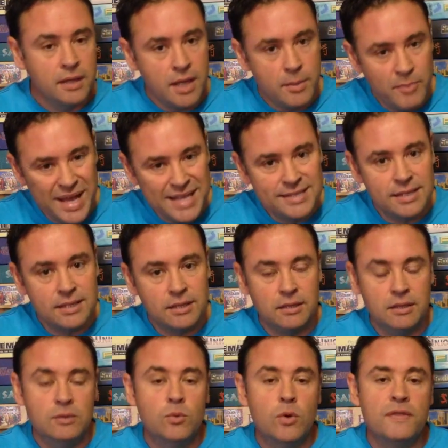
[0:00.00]
Now
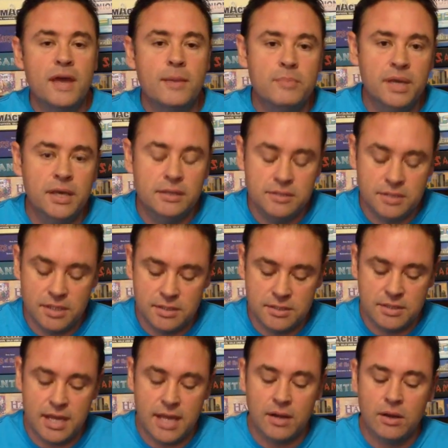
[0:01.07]
basically what that means
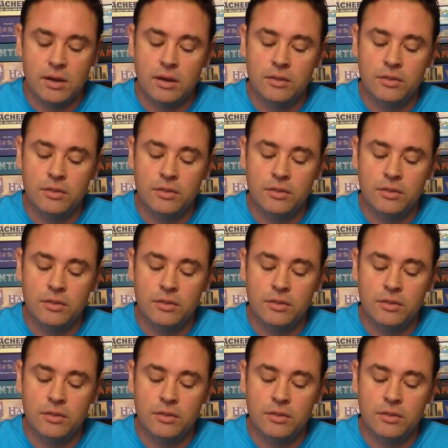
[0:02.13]
is that